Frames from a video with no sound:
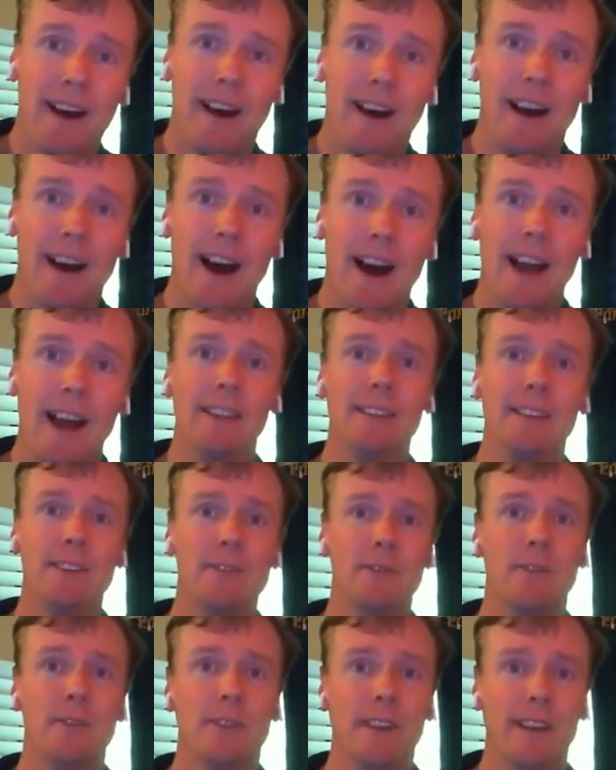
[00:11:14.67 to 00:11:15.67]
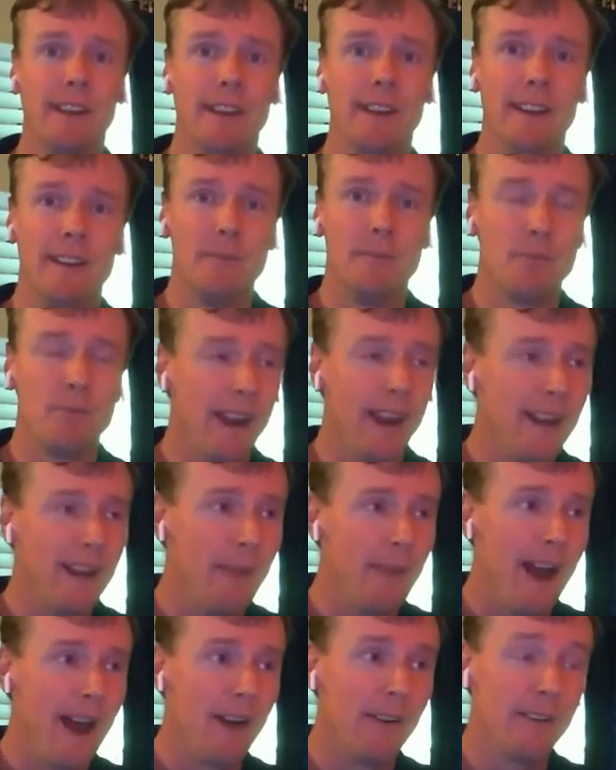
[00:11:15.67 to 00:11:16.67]
I literally
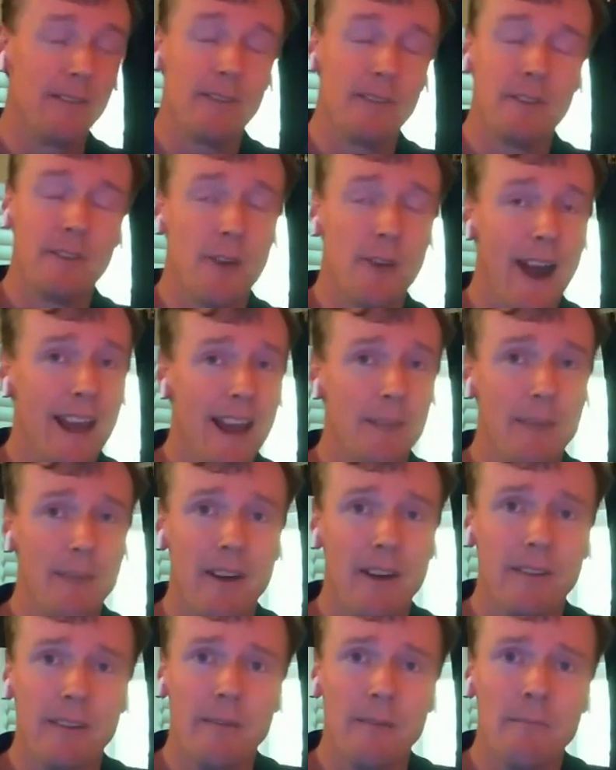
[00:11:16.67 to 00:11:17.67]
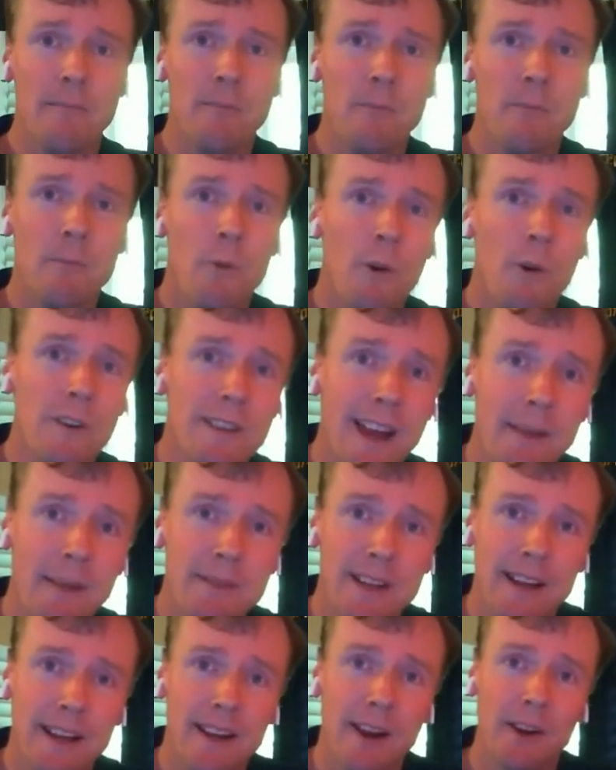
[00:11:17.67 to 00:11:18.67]
prayed about it, cried about it more
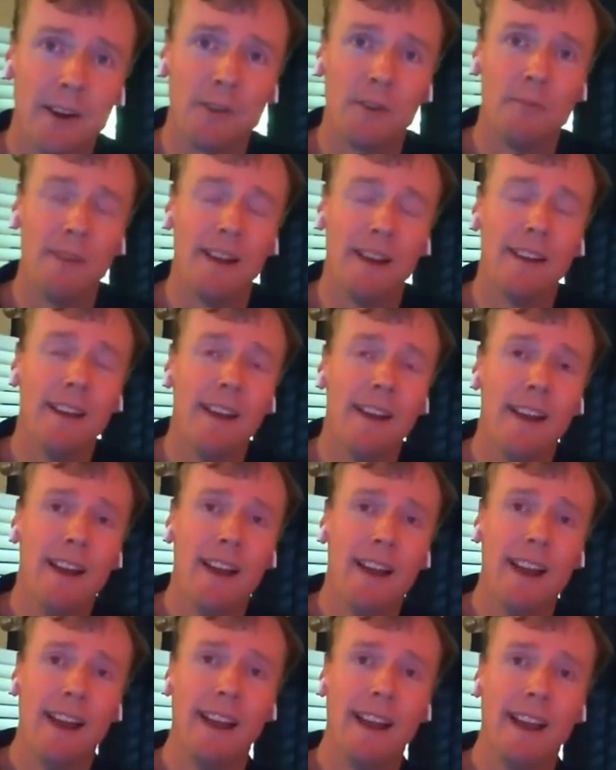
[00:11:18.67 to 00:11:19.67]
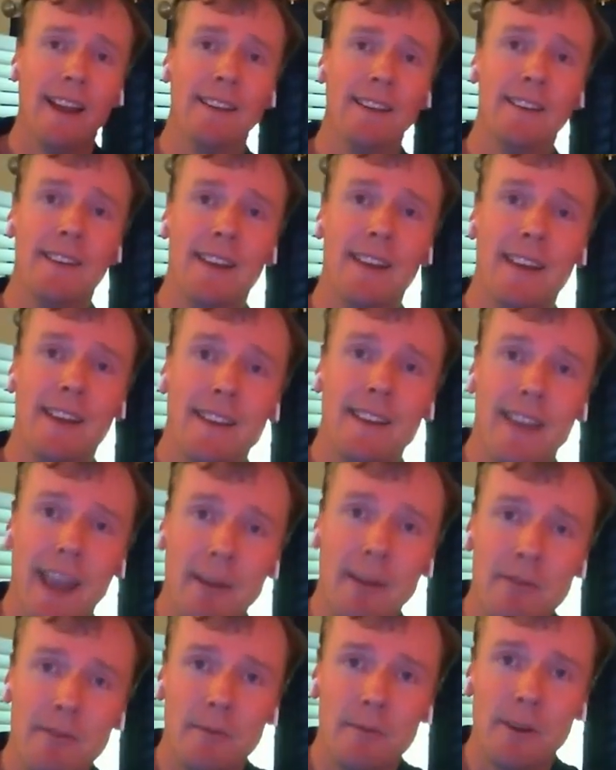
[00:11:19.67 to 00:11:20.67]
times than I care to admit, and
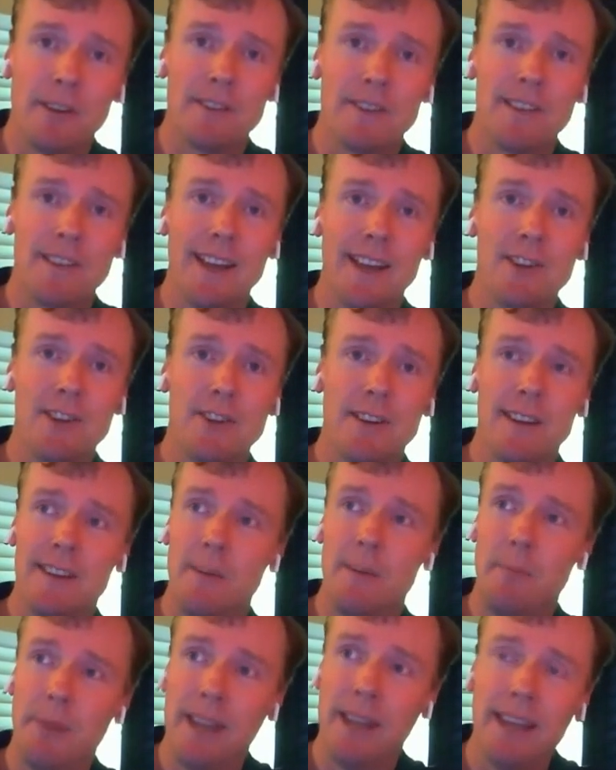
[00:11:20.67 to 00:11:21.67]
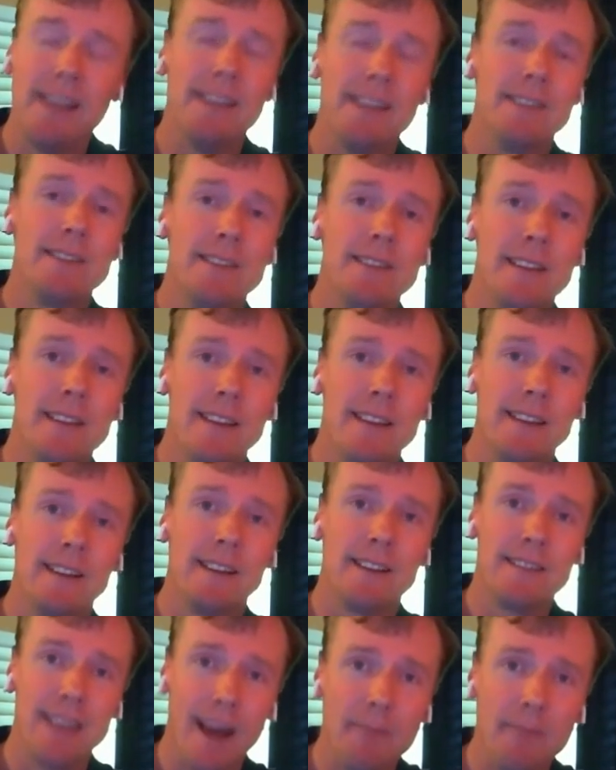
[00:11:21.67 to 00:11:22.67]
came to the realization and the peace
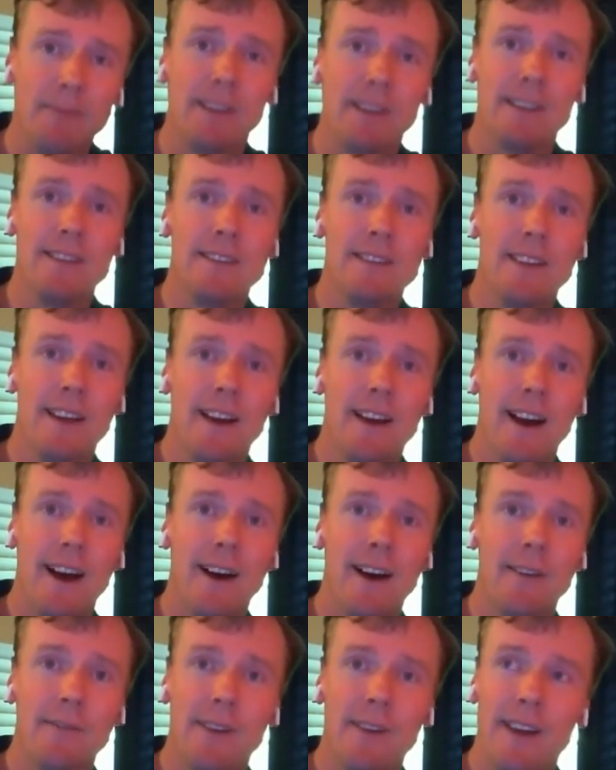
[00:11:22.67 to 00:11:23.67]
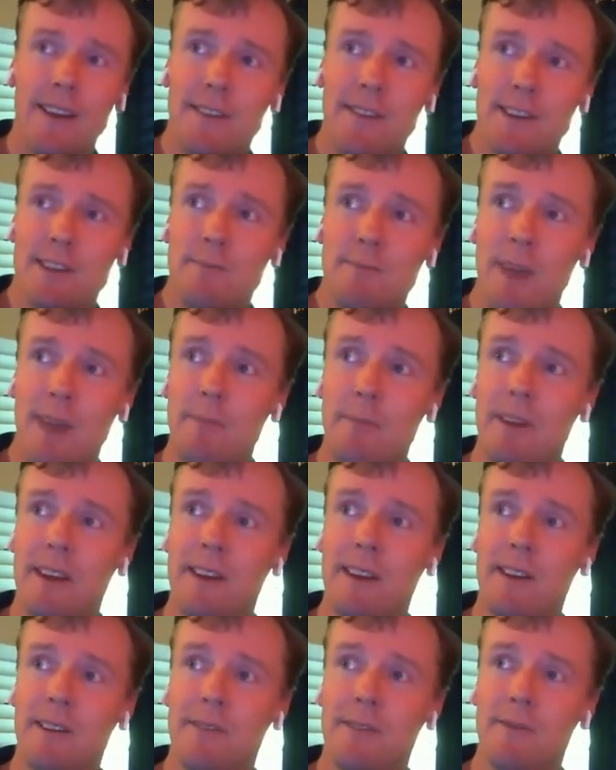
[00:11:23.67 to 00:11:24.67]
and acceptance of this may
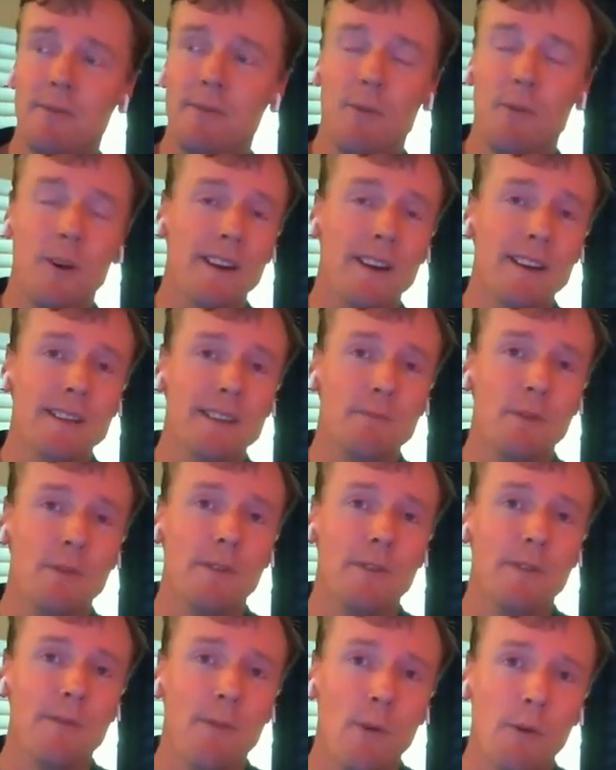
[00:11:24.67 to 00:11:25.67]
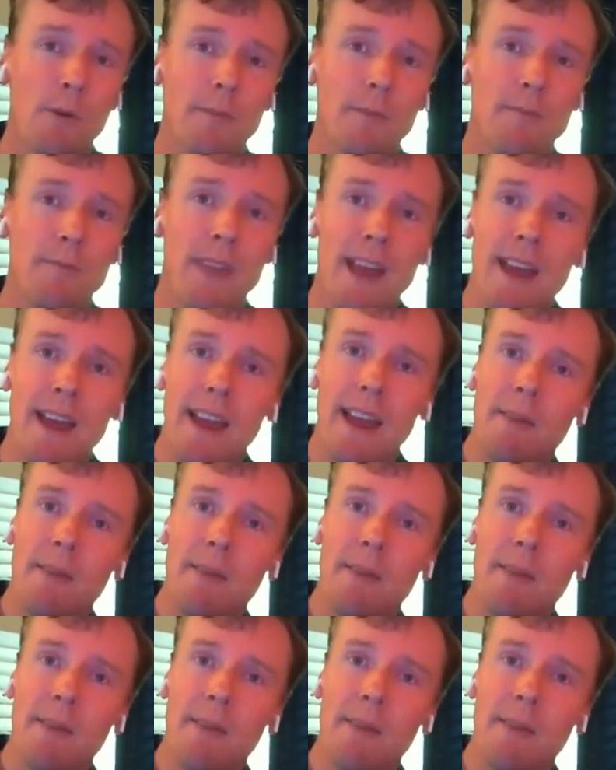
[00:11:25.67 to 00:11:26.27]
be what it is moving forward.